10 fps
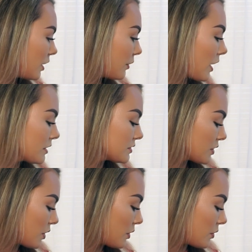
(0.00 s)
Okay,
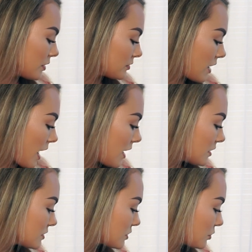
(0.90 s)
so
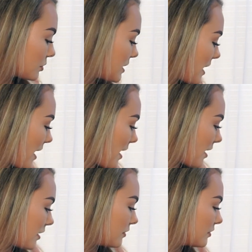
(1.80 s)
last we
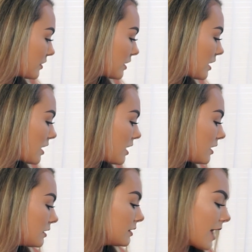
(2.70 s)
have
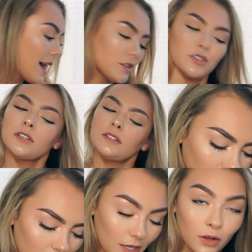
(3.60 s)
lashes.
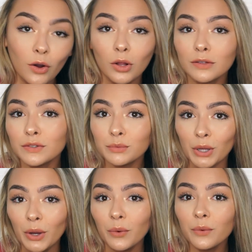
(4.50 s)
I think all of you
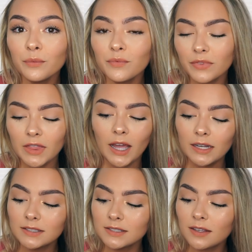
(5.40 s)
know
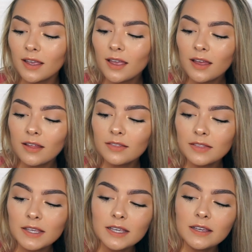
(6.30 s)
that
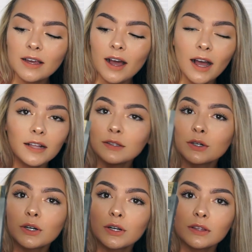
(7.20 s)
the
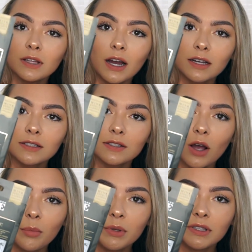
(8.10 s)
Eyelure Luxe
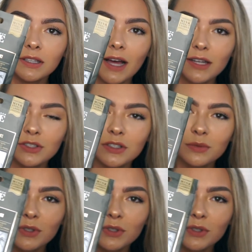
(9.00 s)
Opulent Lashes,